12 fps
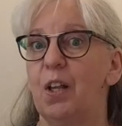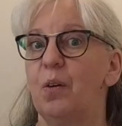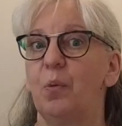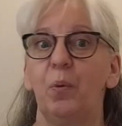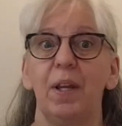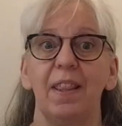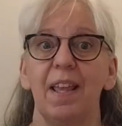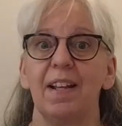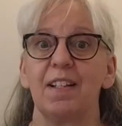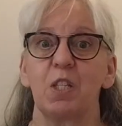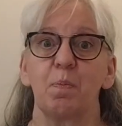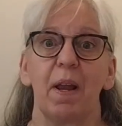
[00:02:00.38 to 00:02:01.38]
We
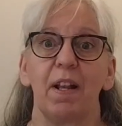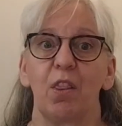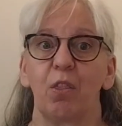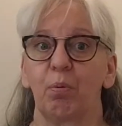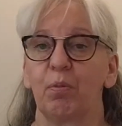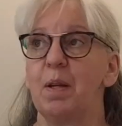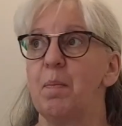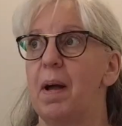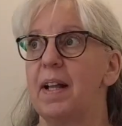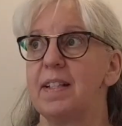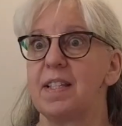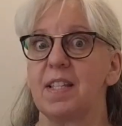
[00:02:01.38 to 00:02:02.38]
then spent 3
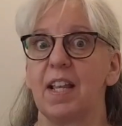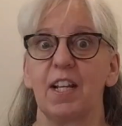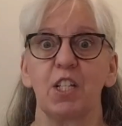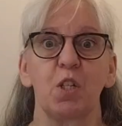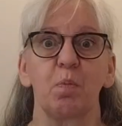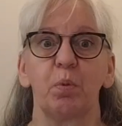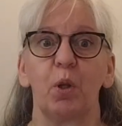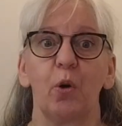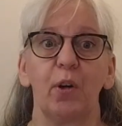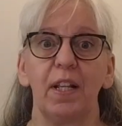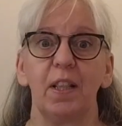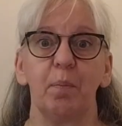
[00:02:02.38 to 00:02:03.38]
months
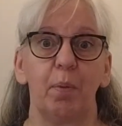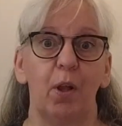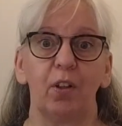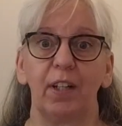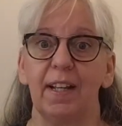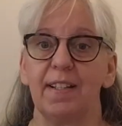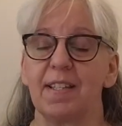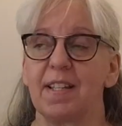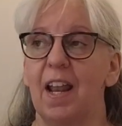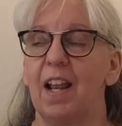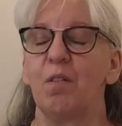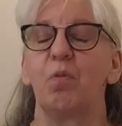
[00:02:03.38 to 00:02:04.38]
exploring the Balkans
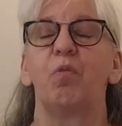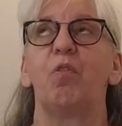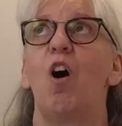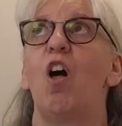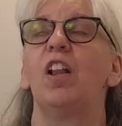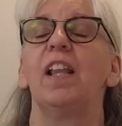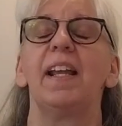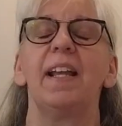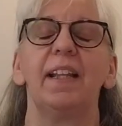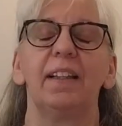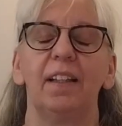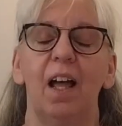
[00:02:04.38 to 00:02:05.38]
and falling
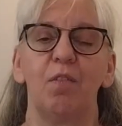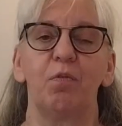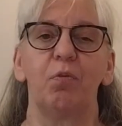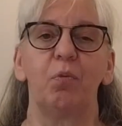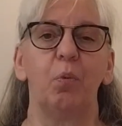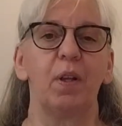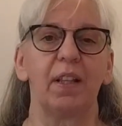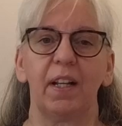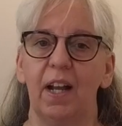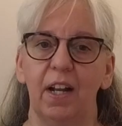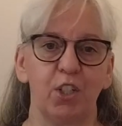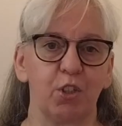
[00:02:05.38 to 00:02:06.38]
in love with the
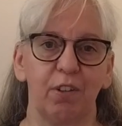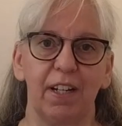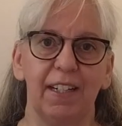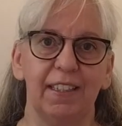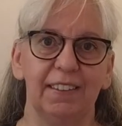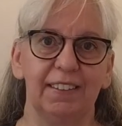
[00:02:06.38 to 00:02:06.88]
country.